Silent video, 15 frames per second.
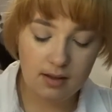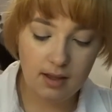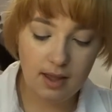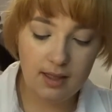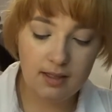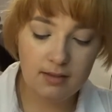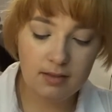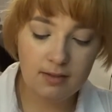
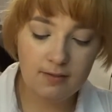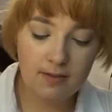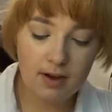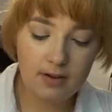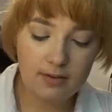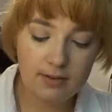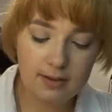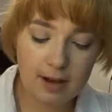And then the
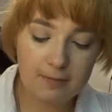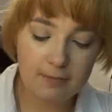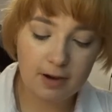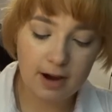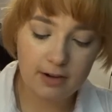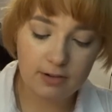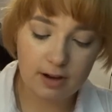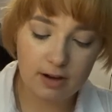final step for
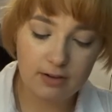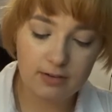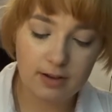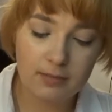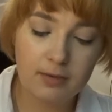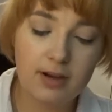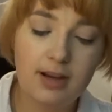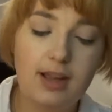eyeshadows,
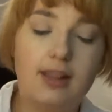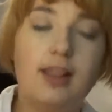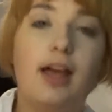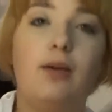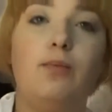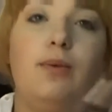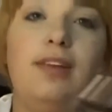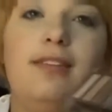I'm going to get
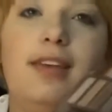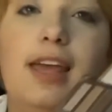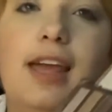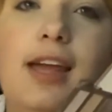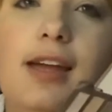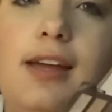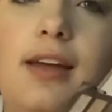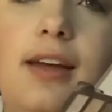that
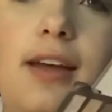Whiskey.